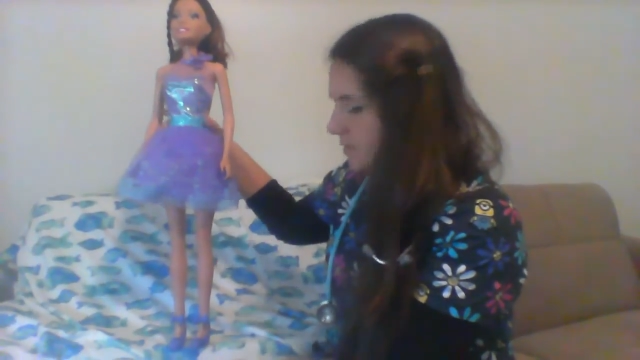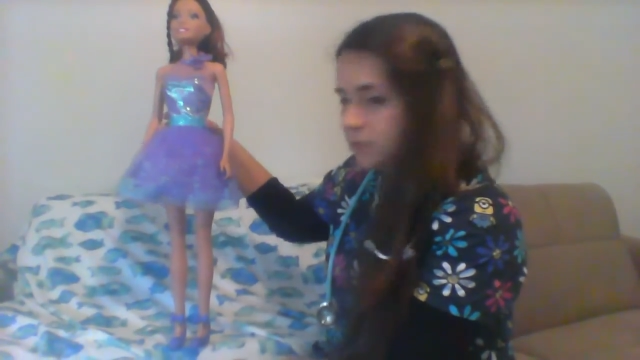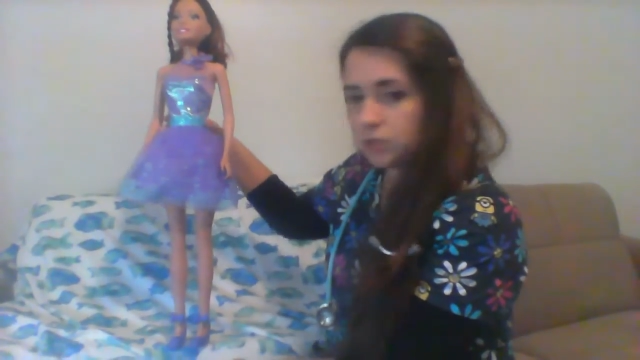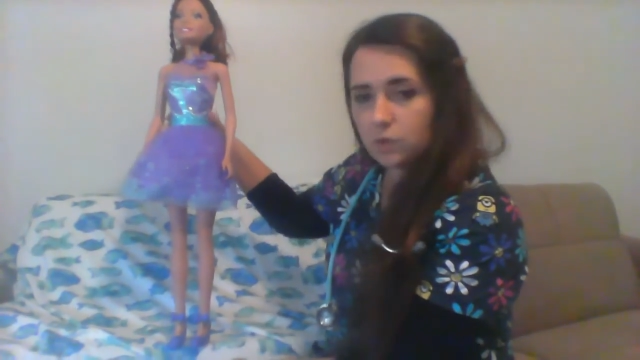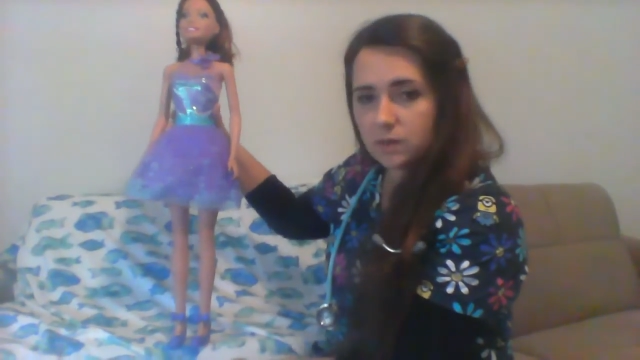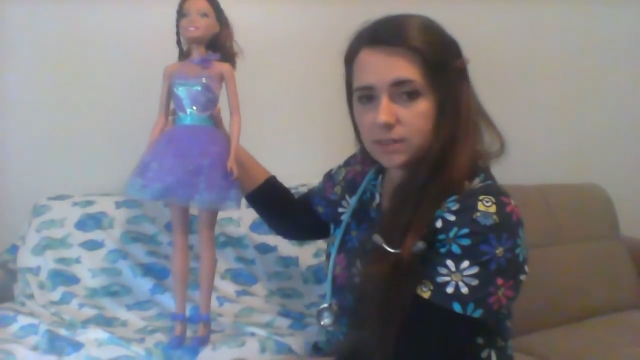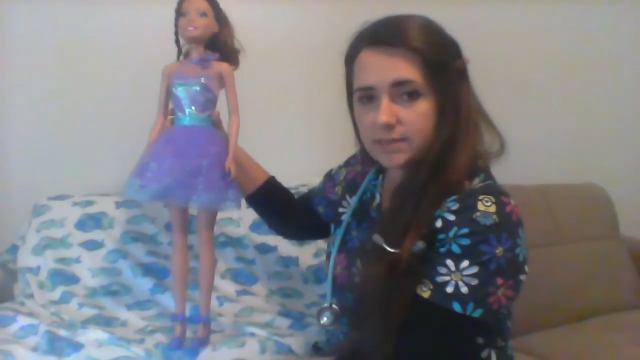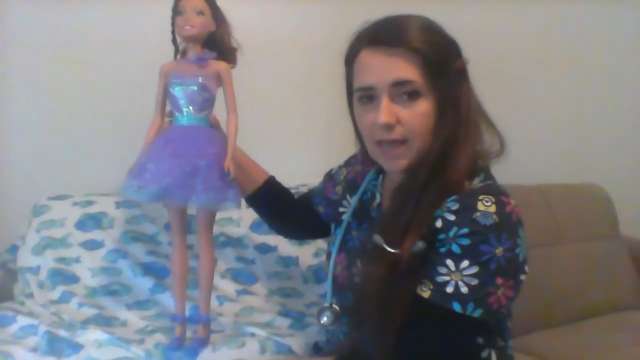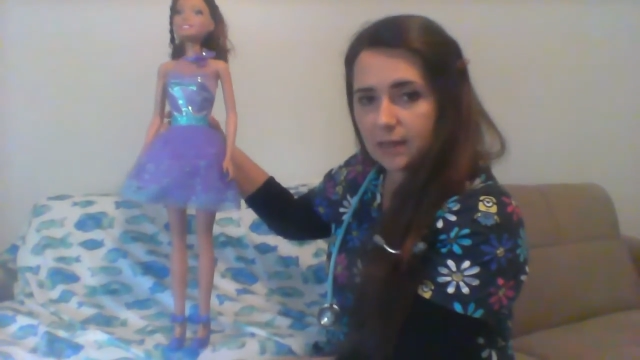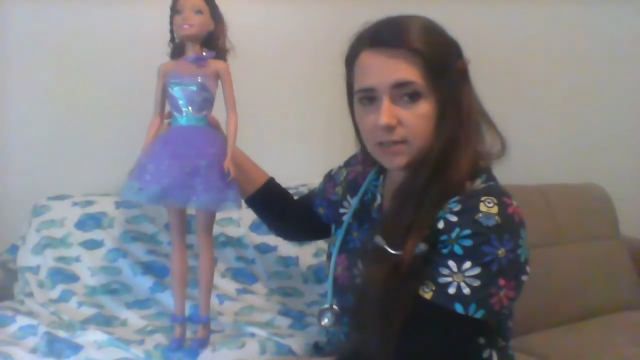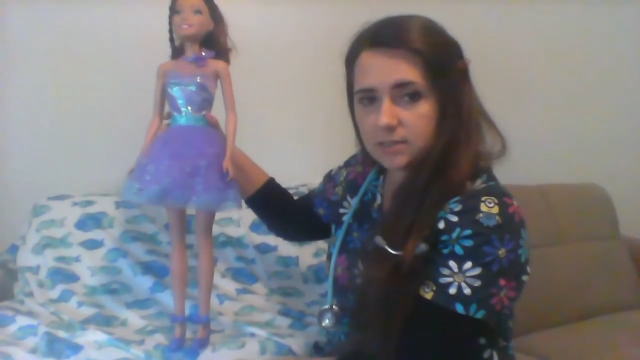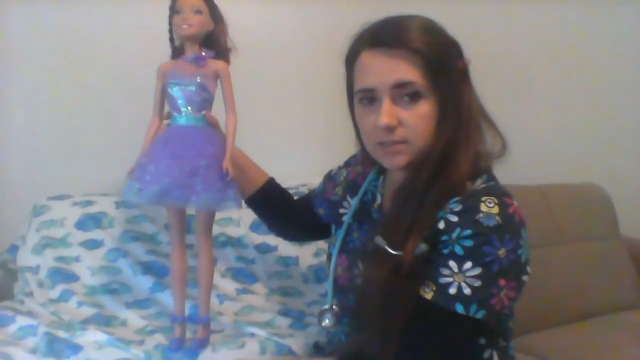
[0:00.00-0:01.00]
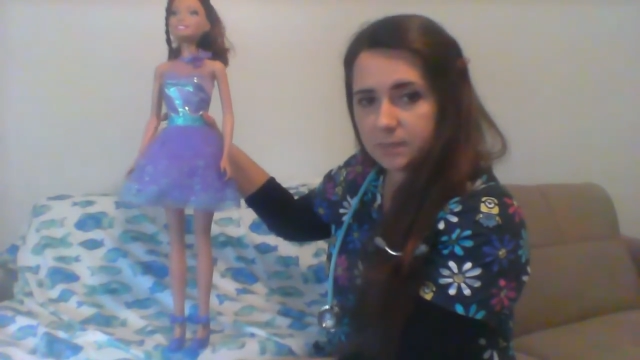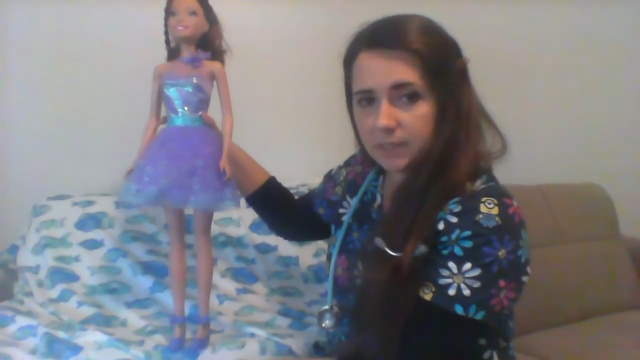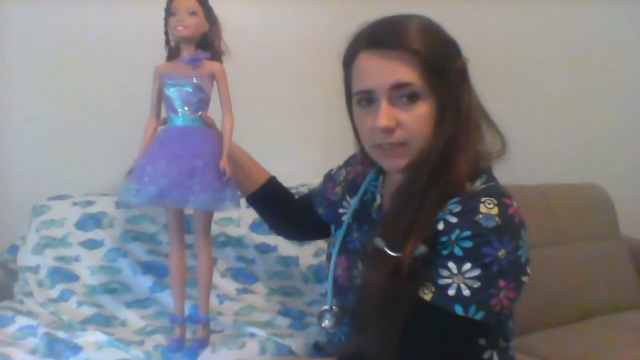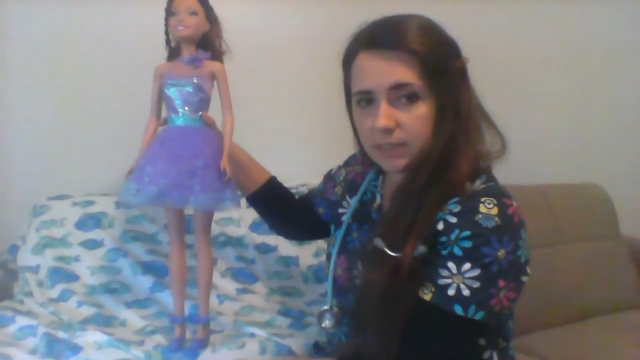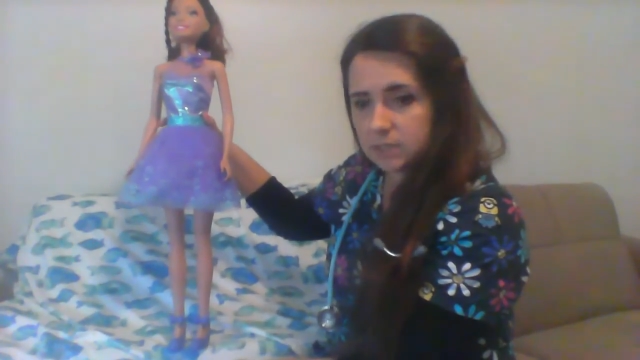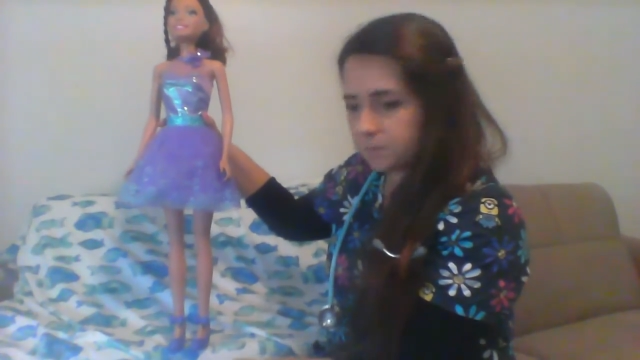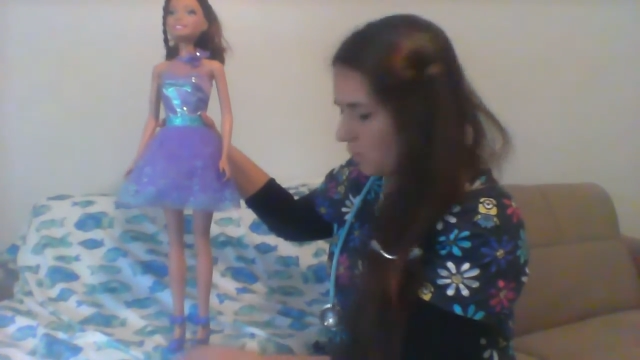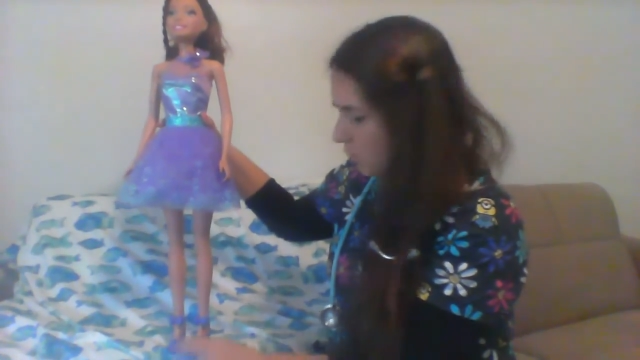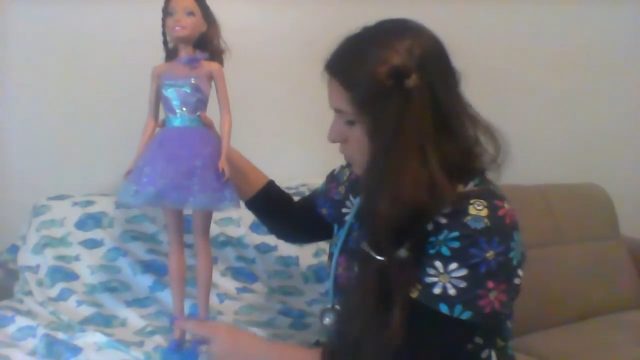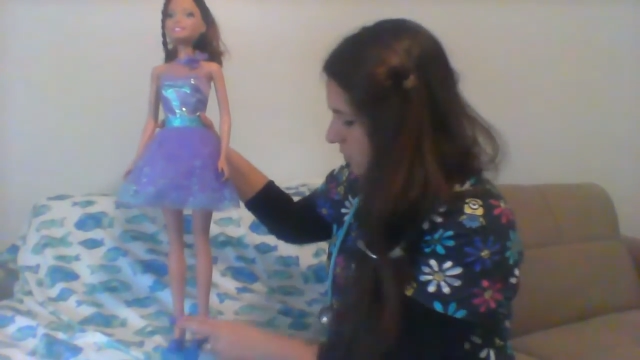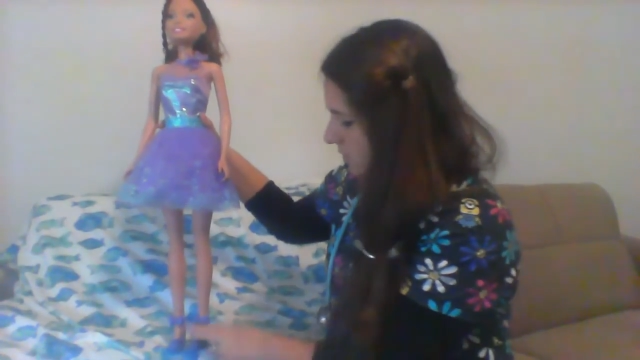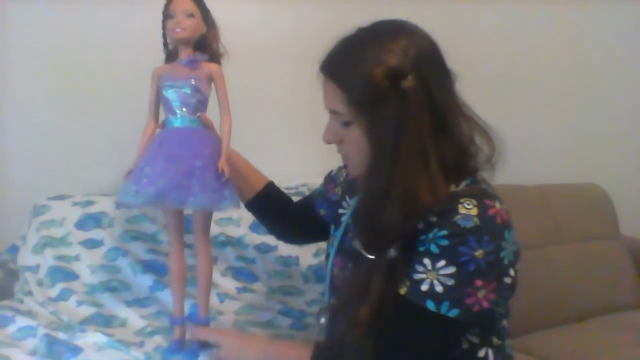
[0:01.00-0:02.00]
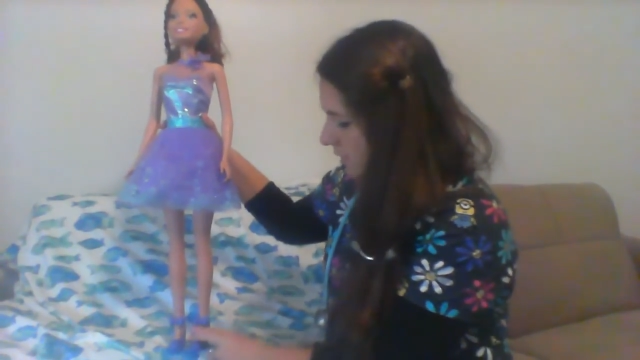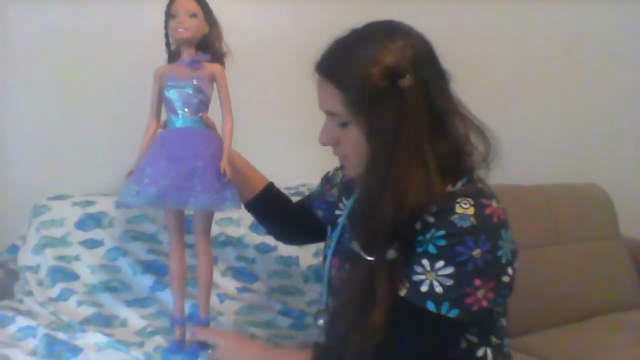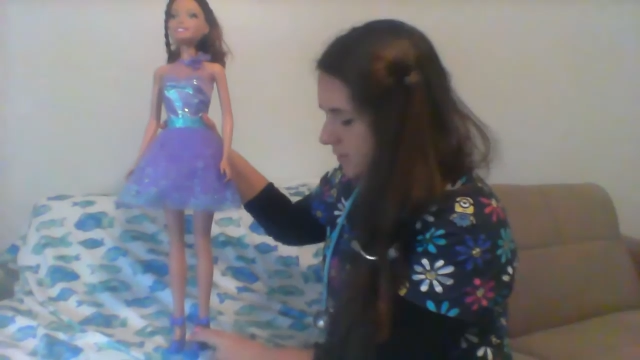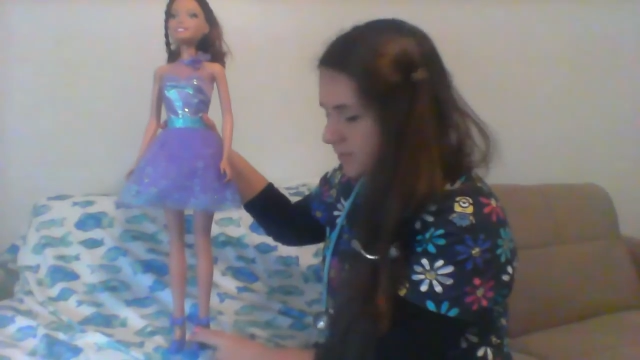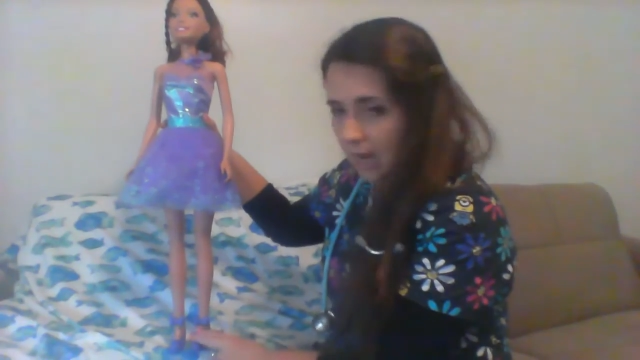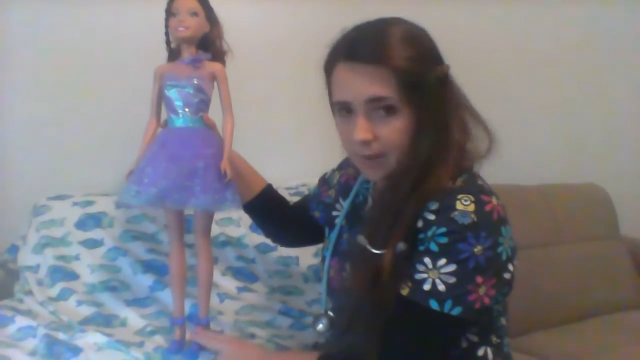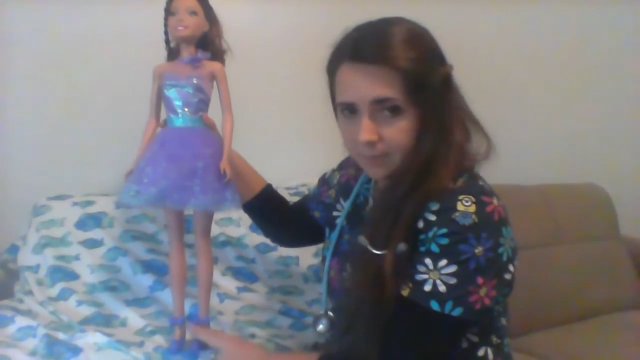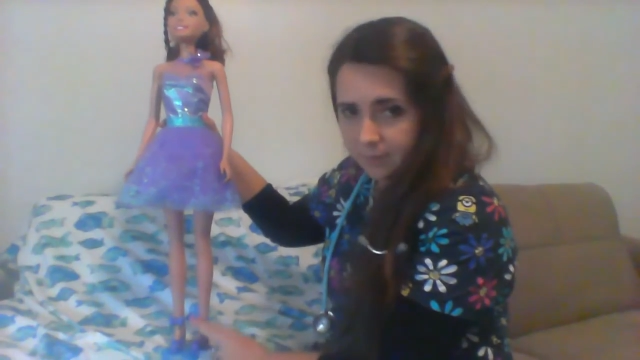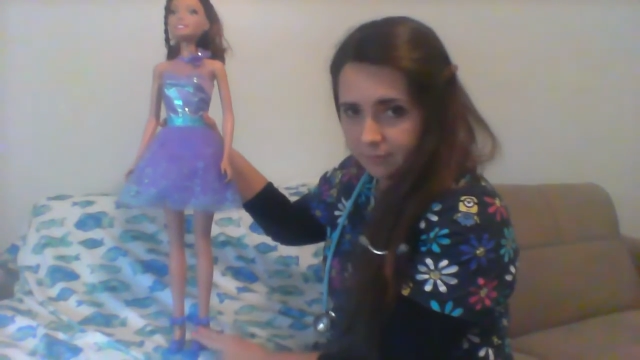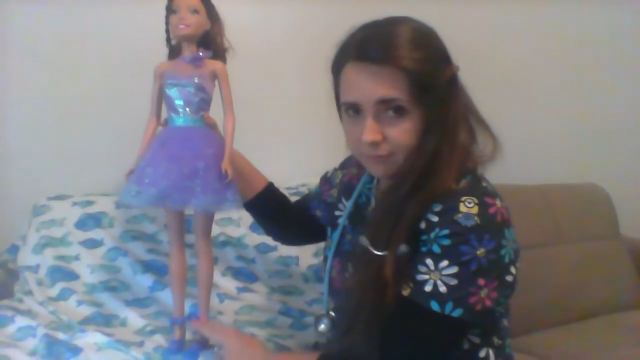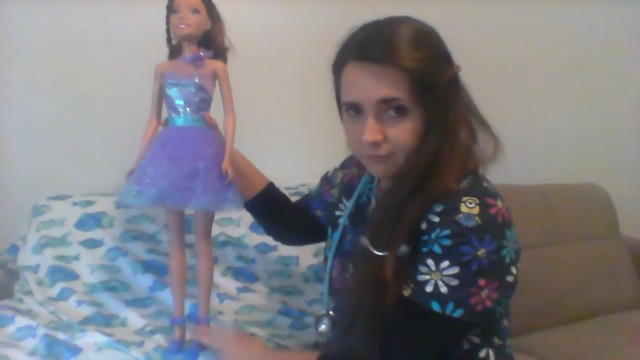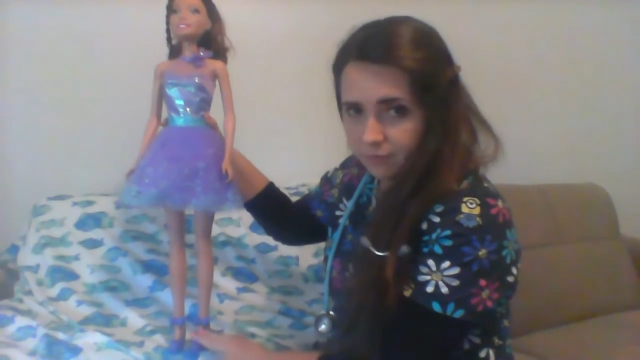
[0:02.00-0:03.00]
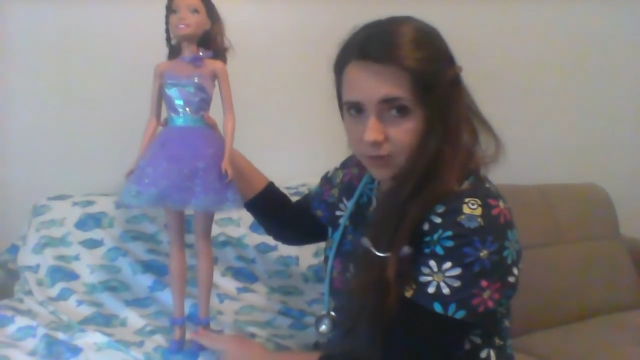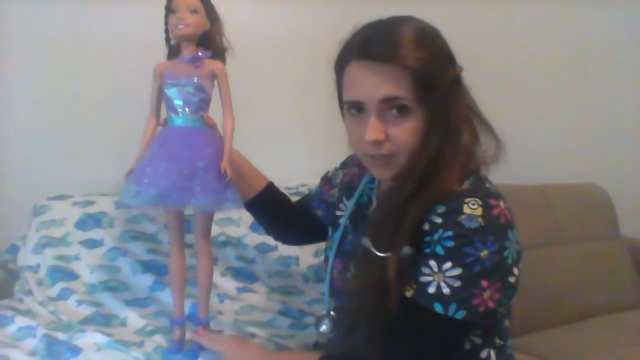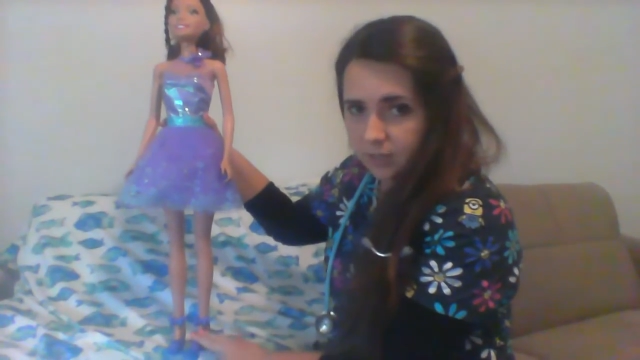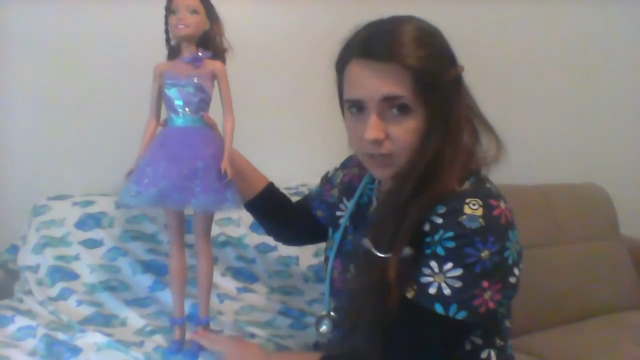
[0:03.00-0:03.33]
The dorsalis pedis pulse is on the top of the foot.